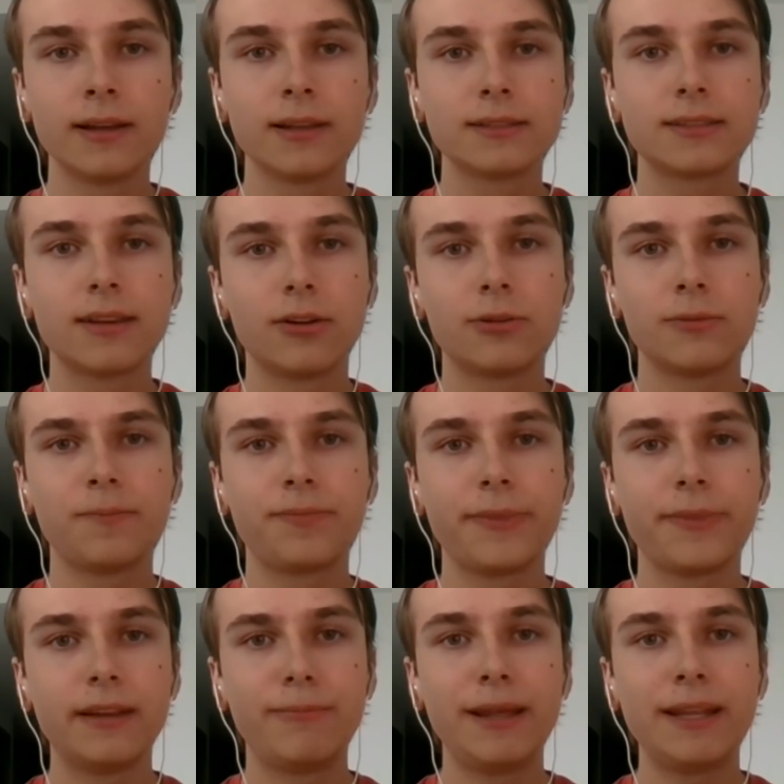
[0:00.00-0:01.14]
So
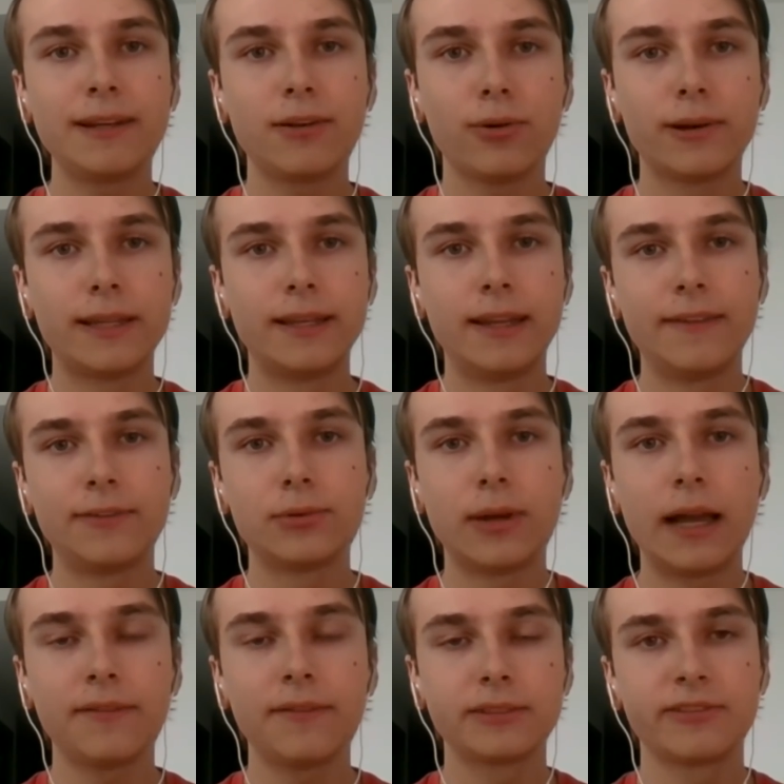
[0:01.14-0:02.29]
in Bitcoin, if you
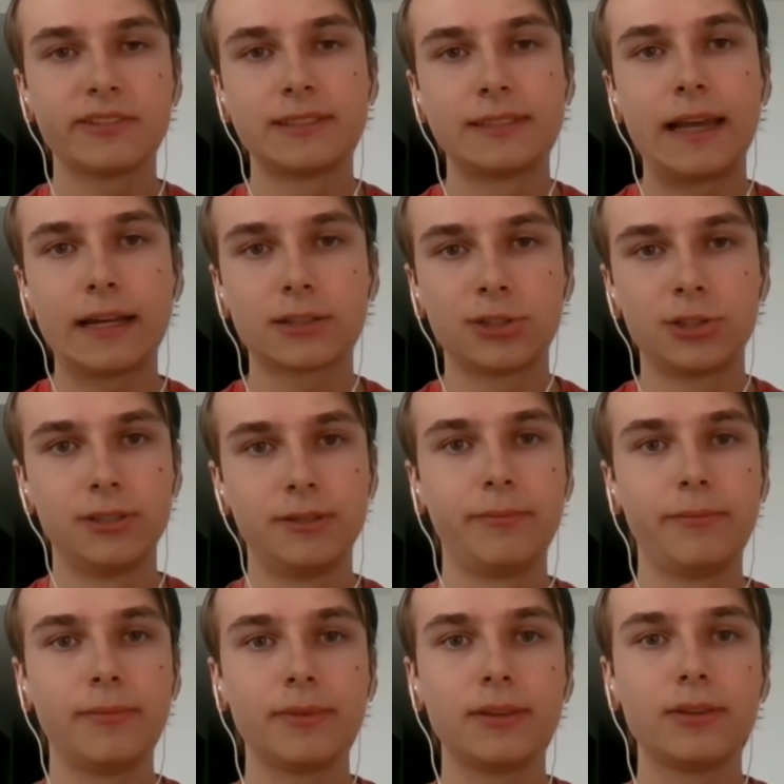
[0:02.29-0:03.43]
have a transaction,
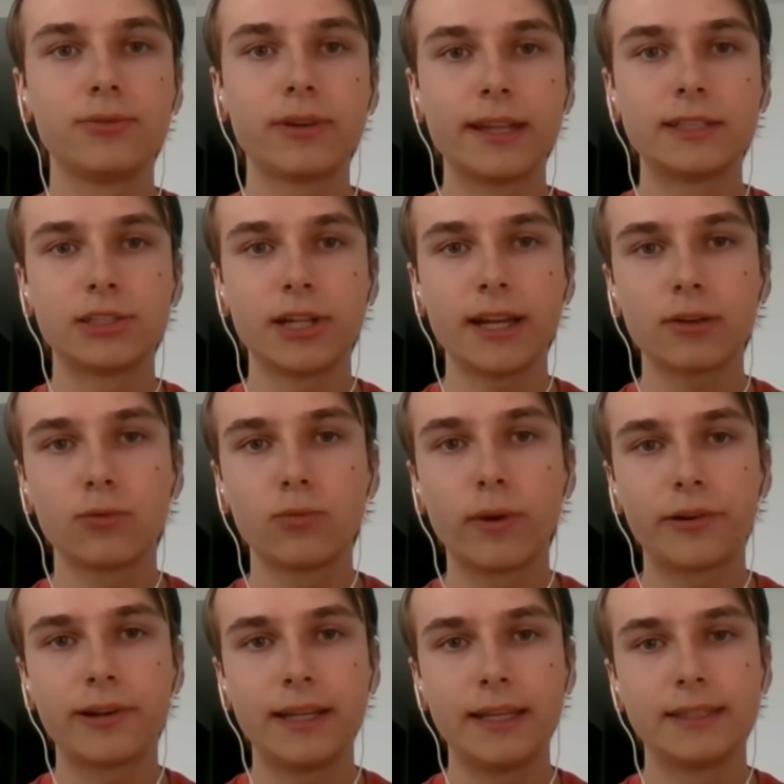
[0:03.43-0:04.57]
you can check
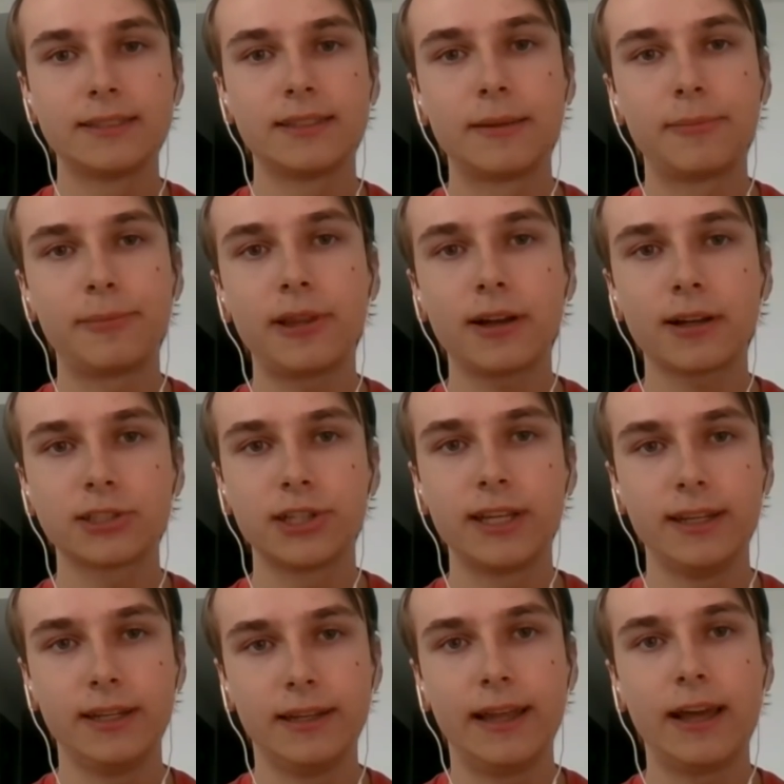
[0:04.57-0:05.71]
where it is in the
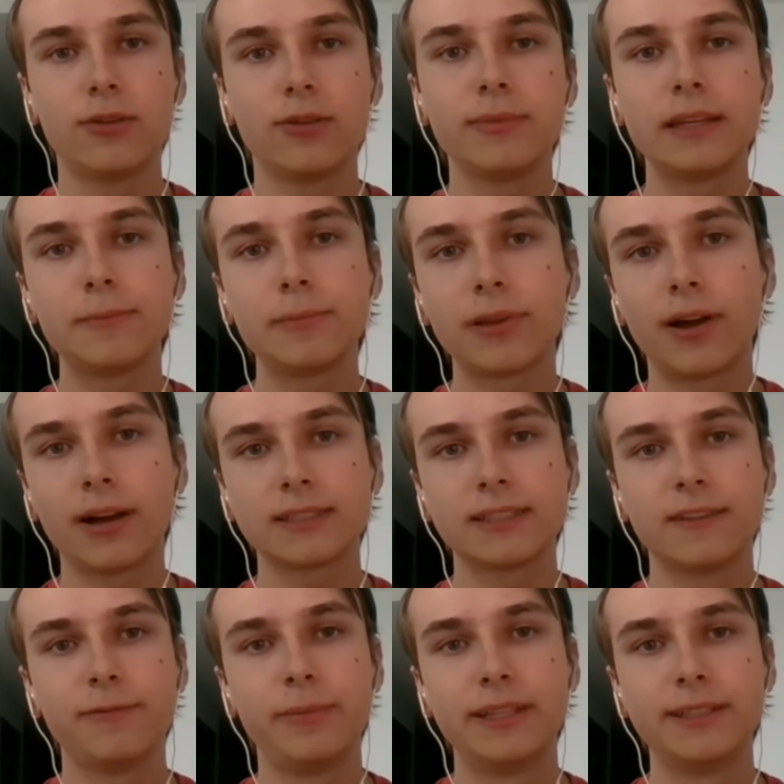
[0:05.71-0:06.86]
blockchain and how many blocks
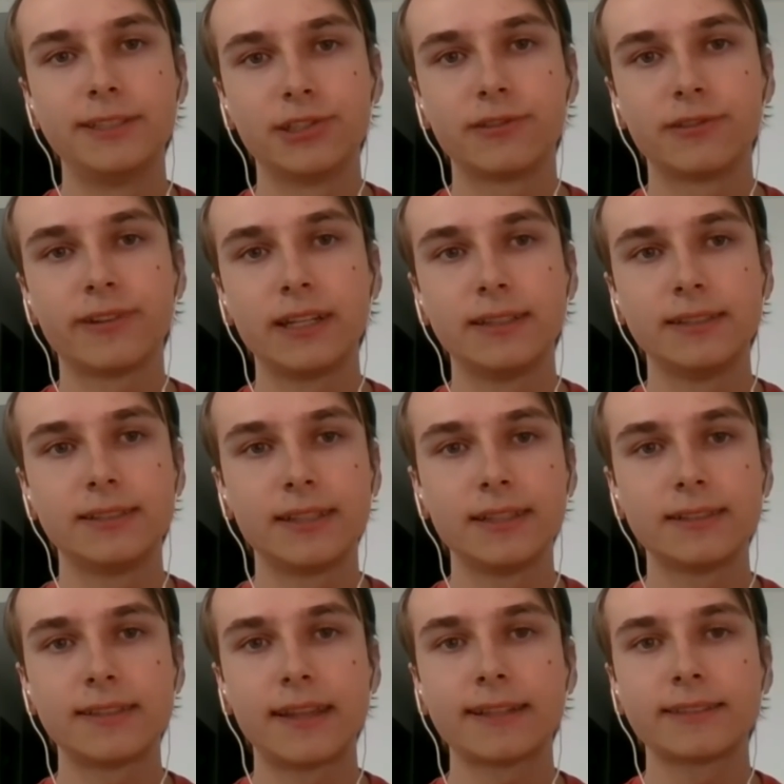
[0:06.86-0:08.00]
have been generated
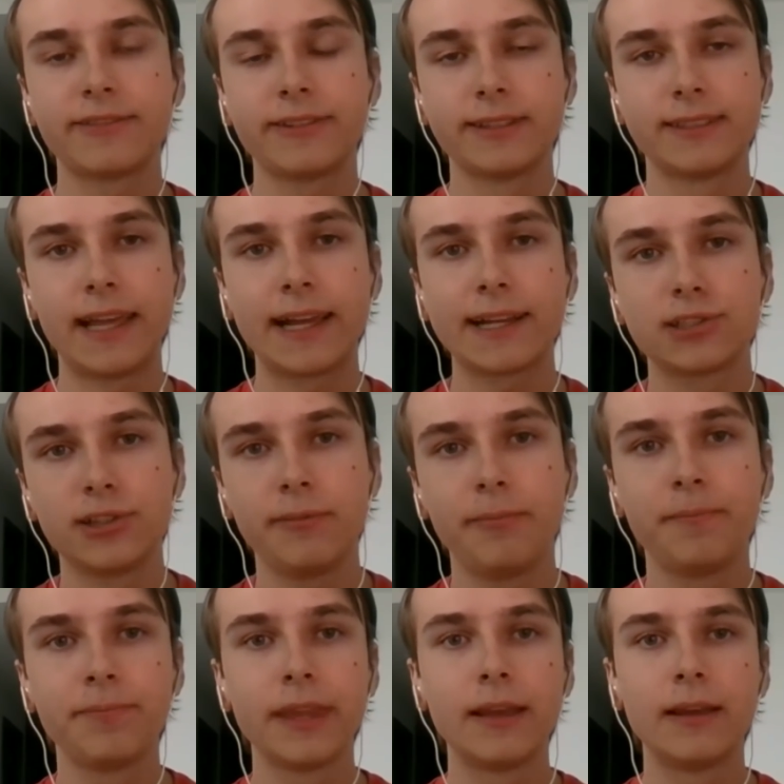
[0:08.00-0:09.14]
since that transaction.
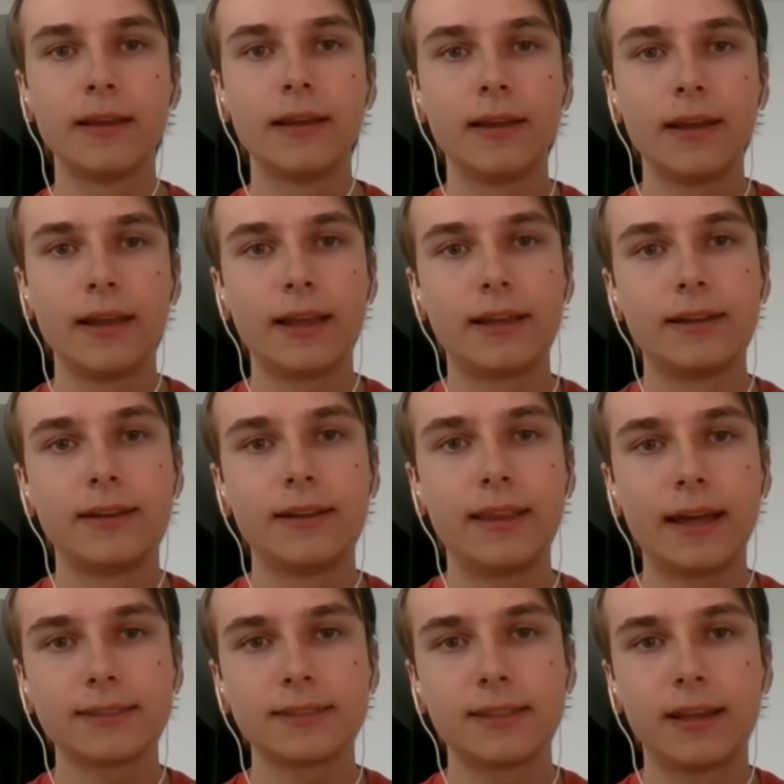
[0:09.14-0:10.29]
And
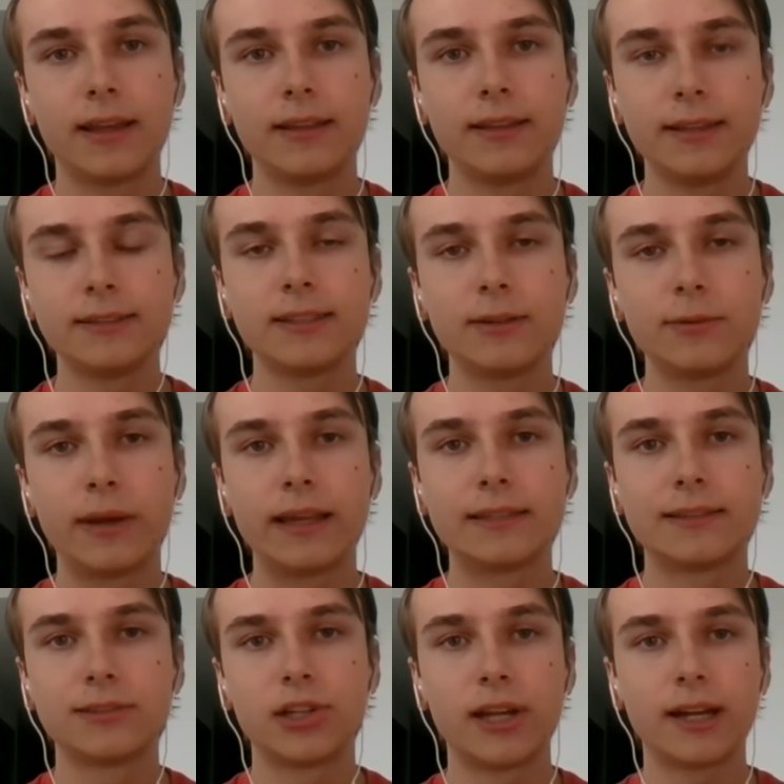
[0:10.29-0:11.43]
that's an easy way
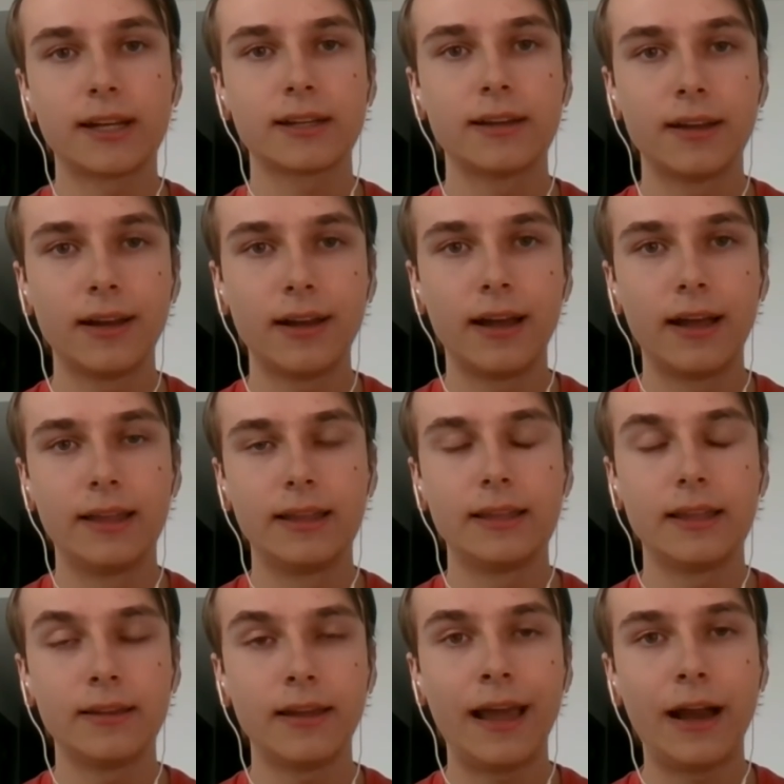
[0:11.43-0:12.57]
to check
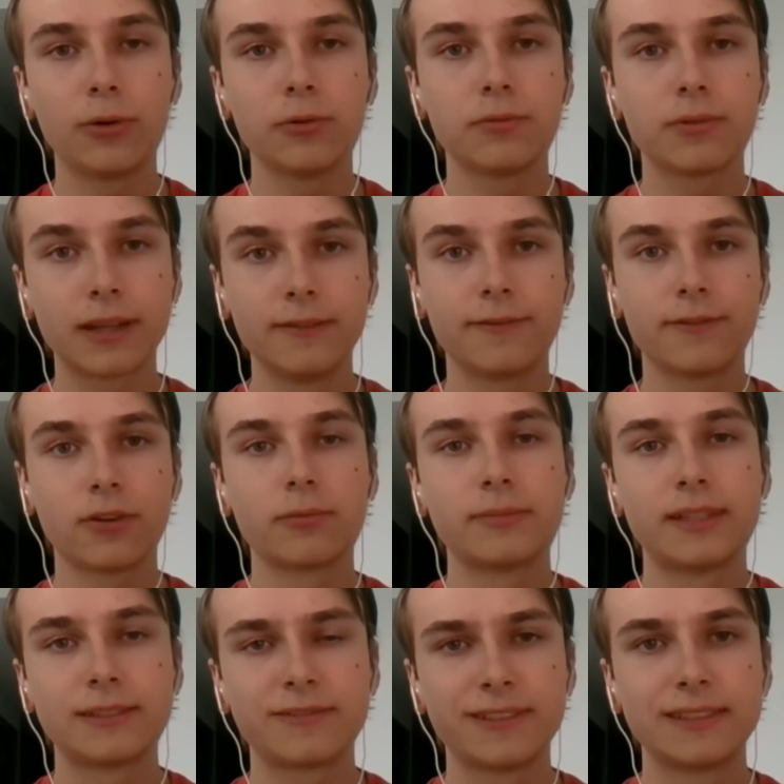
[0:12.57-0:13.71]
how confirmed
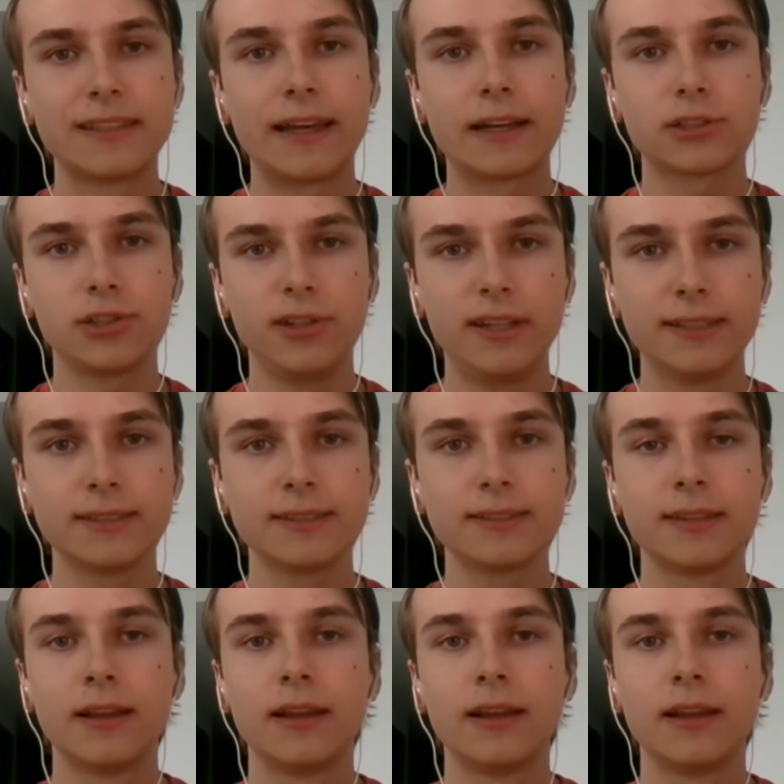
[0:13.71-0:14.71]
the transaction is.